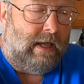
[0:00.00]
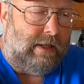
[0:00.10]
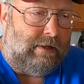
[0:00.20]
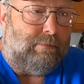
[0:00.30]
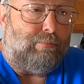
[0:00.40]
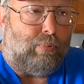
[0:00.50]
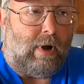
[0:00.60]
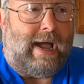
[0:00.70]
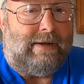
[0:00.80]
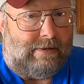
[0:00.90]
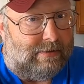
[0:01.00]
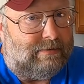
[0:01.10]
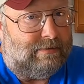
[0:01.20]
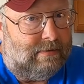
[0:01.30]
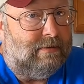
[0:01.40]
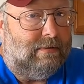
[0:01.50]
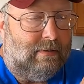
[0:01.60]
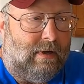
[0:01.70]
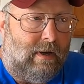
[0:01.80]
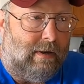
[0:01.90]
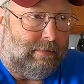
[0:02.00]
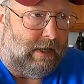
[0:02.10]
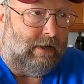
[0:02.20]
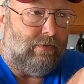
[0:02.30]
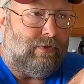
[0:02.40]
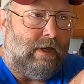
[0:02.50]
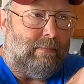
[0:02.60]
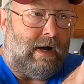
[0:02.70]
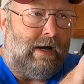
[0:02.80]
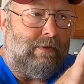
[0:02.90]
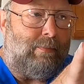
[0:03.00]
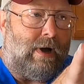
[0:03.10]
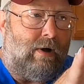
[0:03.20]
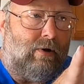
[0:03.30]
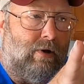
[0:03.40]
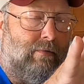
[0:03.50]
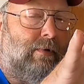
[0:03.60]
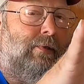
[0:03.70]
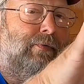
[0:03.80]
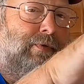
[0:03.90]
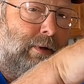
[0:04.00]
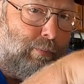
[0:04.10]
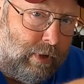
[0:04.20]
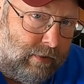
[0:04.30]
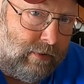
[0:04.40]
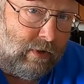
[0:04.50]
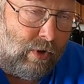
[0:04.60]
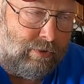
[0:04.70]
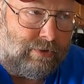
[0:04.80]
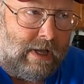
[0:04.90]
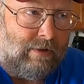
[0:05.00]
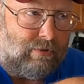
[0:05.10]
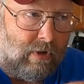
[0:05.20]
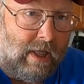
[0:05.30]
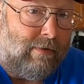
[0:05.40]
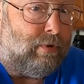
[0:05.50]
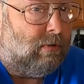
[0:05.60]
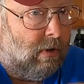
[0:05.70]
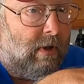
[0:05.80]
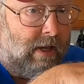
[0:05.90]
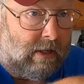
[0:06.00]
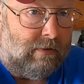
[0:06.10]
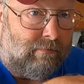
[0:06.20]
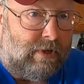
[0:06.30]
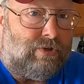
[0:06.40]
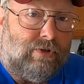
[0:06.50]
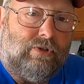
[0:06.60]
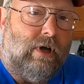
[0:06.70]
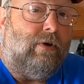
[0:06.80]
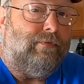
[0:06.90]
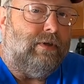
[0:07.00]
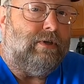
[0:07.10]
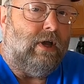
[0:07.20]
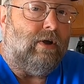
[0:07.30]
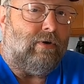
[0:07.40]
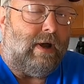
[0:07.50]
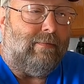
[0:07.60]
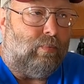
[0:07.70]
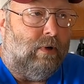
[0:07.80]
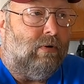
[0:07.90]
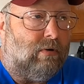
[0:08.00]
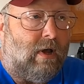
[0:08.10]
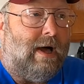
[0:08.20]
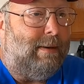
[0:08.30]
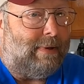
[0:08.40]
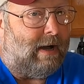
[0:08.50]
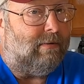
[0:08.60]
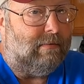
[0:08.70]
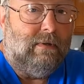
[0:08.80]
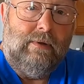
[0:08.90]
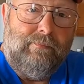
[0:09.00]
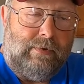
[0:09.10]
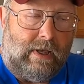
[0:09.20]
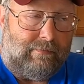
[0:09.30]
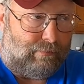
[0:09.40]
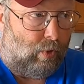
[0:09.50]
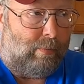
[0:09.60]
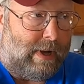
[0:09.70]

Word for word: and practice uh, getting the thing behind the power curve, then bringing the nose down to level and convince yourself that the aircraft will climb out at full